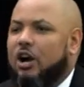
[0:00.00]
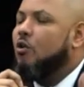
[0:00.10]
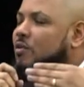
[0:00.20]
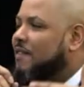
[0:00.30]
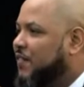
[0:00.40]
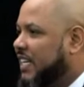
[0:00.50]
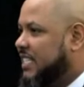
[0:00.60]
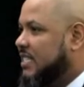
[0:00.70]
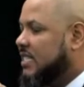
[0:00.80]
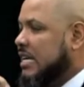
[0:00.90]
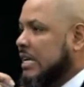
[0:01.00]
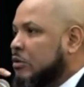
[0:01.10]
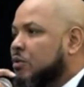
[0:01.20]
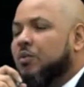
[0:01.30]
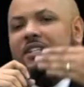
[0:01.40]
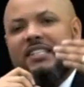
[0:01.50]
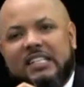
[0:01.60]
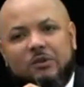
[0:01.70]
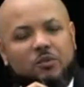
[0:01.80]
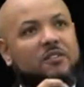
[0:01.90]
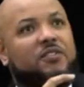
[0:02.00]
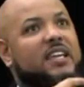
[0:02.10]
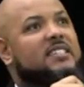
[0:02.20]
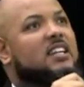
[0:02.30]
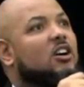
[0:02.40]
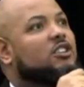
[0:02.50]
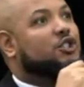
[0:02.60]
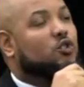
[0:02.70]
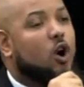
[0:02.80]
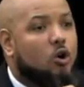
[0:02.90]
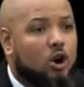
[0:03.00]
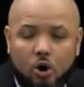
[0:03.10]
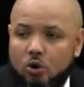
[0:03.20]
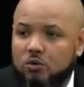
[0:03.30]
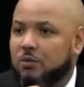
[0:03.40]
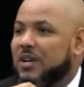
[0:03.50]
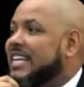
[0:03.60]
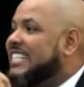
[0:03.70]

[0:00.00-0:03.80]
our own afflictions, when we're dealing with things that are strongholds and we need